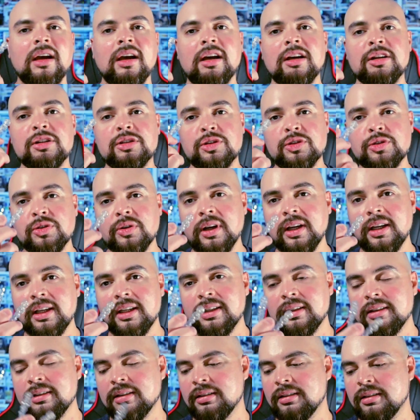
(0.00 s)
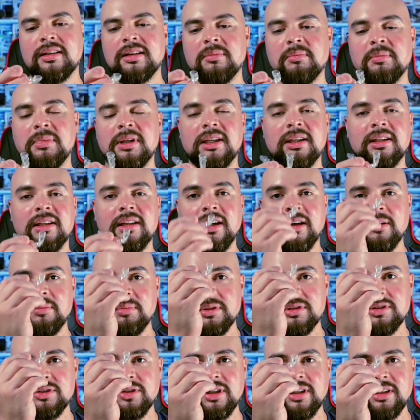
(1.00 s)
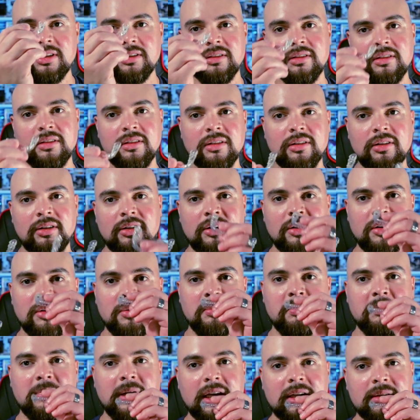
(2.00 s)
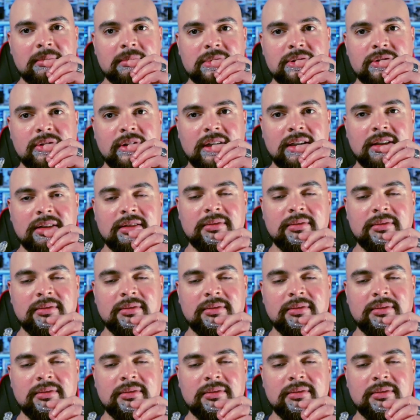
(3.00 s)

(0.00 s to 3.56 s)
A tray can be an upper tray or a bottom tray,